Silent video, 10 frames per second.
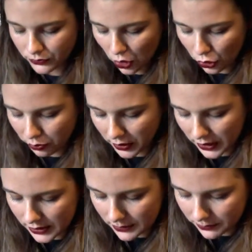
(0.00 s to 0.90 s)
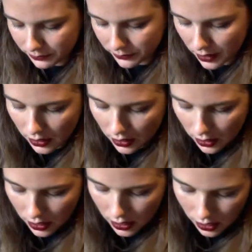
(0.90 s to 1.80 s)
hold please.
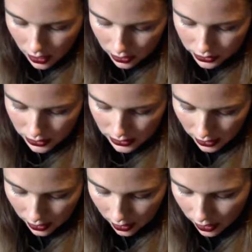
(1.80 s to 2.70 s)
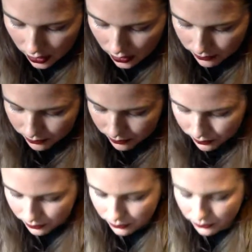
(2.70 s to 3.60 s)
I'll just take, oh,
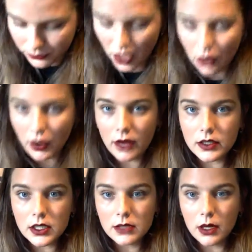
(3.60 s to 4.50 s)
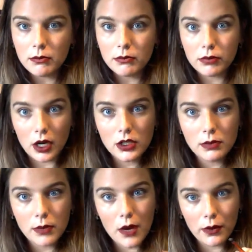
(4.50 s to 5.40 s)
I have this small brush
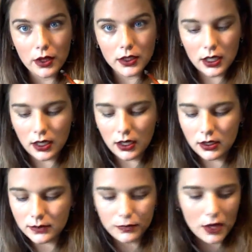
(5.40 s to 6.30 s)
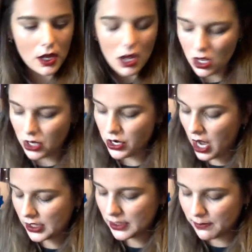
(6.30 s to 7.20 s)
by Real Techniques.
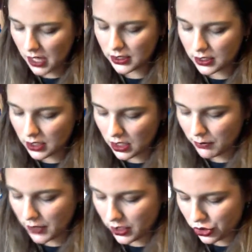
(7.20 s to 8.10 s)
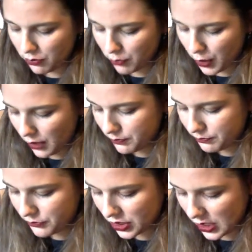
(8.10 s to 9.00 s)
Not sponsored, but it should be,
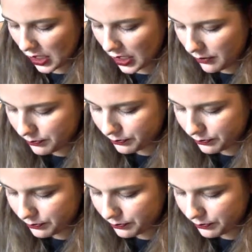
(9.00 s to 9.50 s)
just saying.